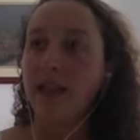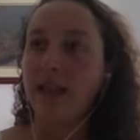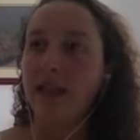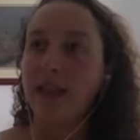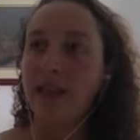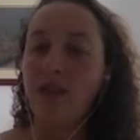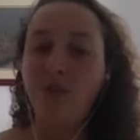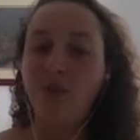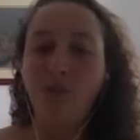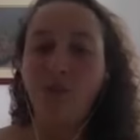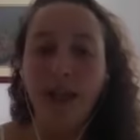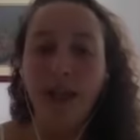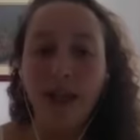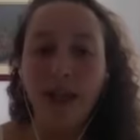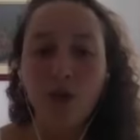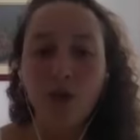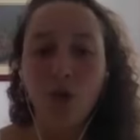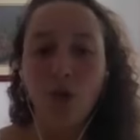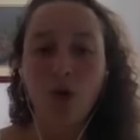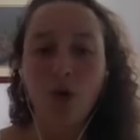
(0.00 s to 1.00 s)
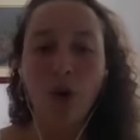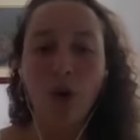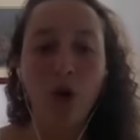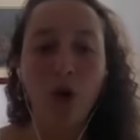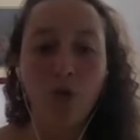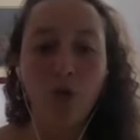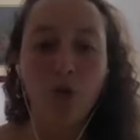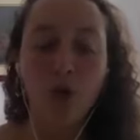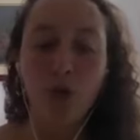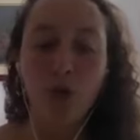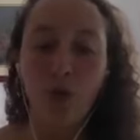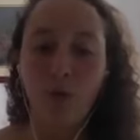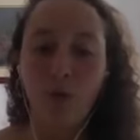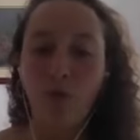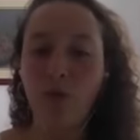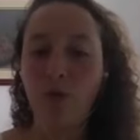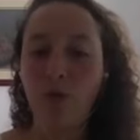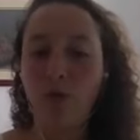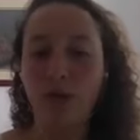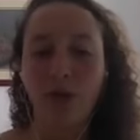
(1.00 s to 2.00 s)
this feeling to go to,
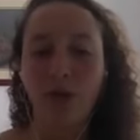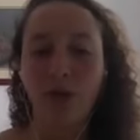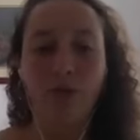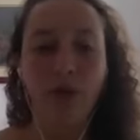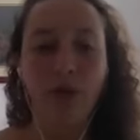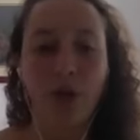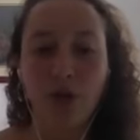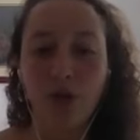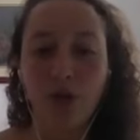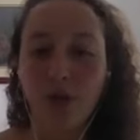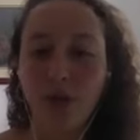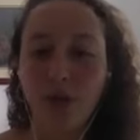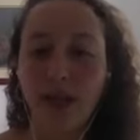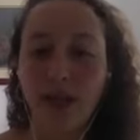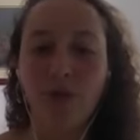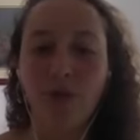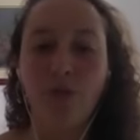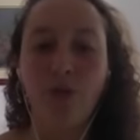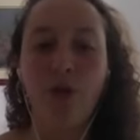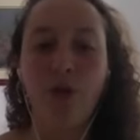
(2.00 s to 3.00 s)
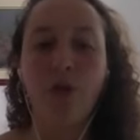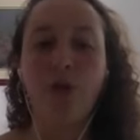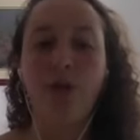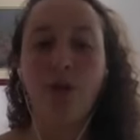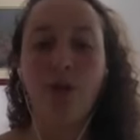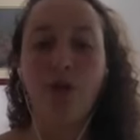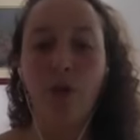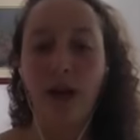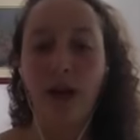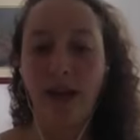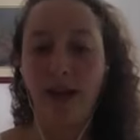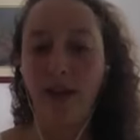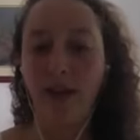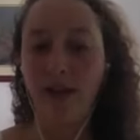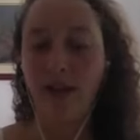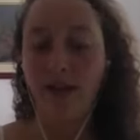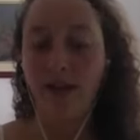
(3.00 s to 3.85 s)
we want to work to this, we should try.